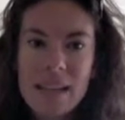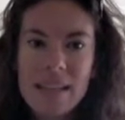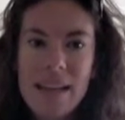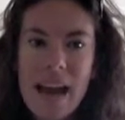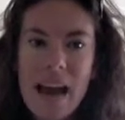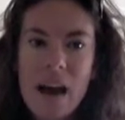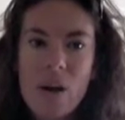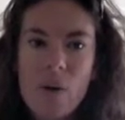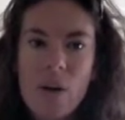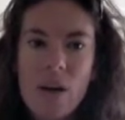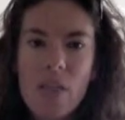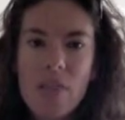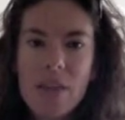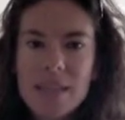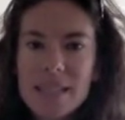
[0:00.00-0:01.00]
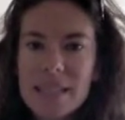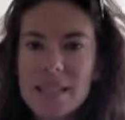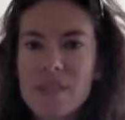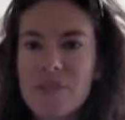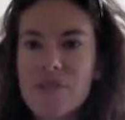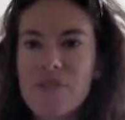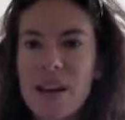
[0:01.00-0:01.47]
Now, this
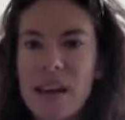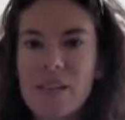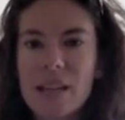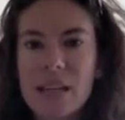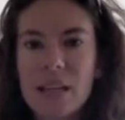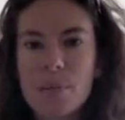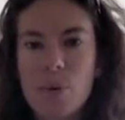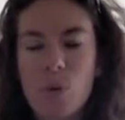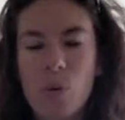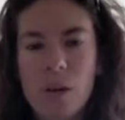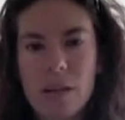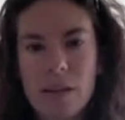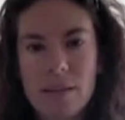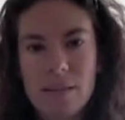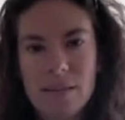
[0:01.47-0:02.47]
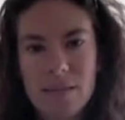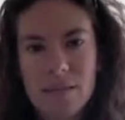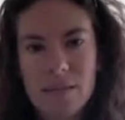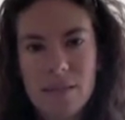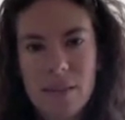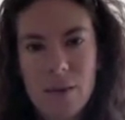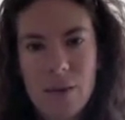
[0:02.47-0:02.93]
is very important,
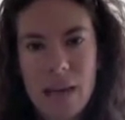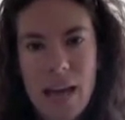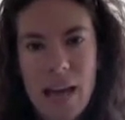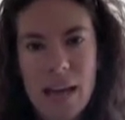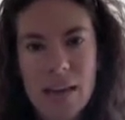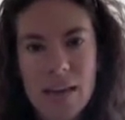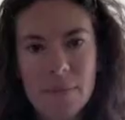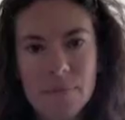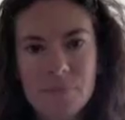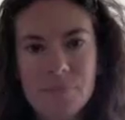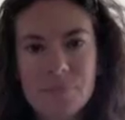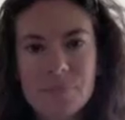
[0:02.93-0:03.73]
okay?